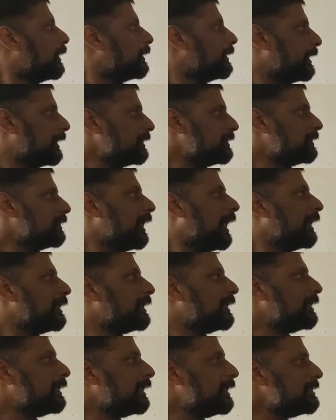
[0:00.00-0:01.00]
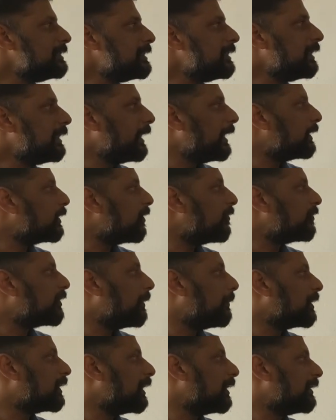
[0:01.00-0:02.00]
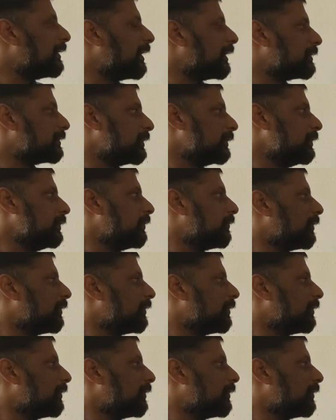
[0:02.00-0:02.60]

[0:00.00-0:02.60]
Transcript: Next, an increase in rate of chemical reaction.